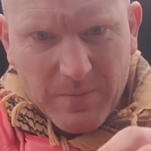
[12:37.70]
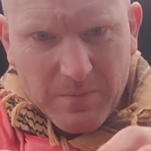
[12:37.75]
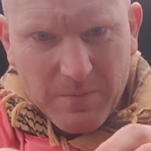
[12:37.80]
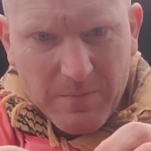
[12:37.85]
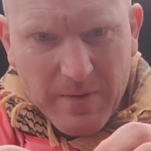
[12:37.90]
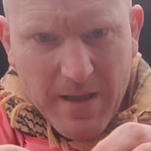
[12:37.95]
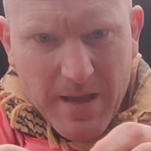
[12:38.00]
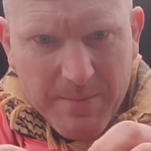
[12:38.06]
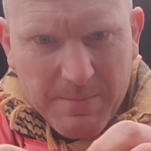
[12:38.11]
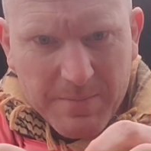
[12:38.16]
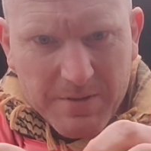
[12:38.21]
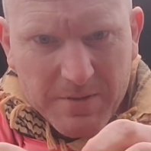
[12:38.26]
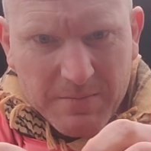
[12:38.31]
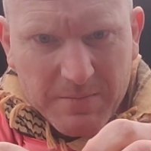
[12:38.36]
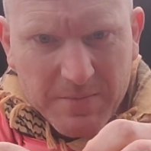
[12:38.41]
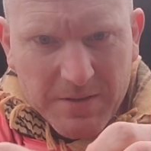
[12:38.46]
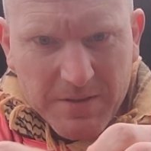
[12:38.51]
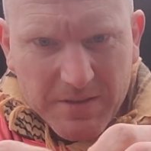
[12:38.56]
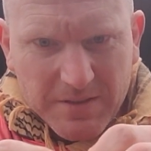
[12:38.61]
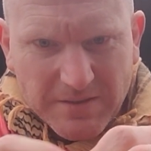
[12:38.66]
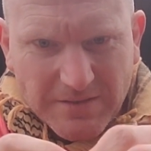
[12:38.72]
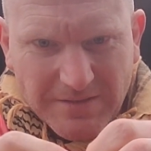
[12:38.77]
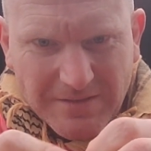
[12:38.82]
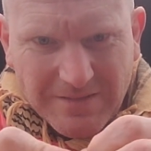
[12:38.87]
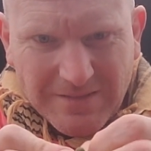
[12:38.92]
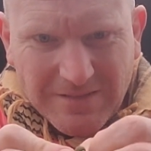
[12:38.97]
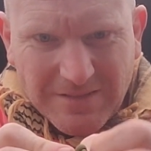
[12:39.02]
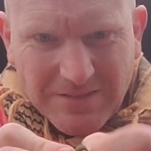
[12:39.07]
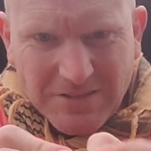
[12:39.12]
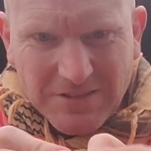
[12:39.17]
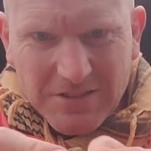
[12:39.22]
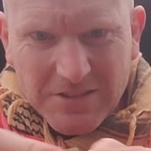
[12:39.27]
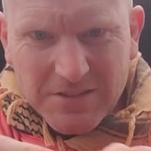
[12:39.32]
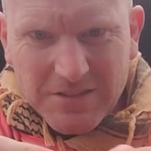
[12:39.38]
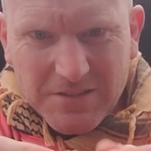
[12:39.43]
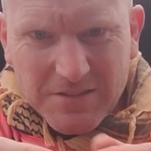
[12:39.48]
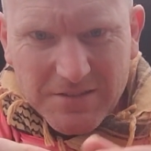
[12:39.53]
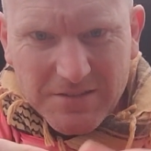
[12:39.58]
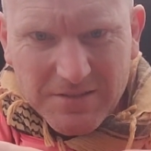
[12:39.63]
wrap, so I'm gonna
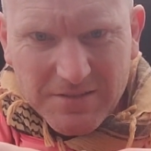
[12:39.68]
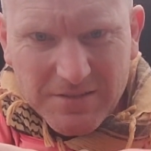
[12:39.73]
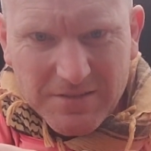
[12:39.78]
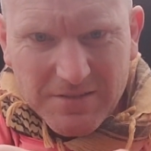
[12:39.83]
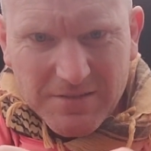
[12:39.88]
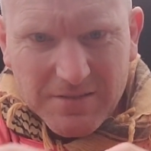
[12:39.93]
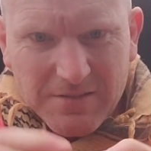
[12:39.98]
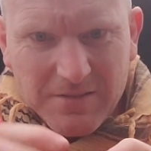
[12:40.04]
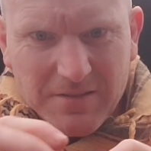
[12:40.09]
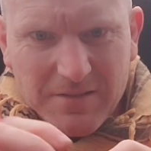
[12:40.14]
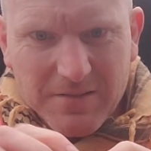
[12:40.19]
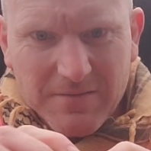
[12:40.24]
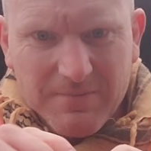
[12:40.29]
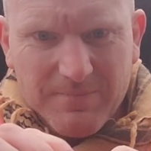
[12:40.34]
just undo it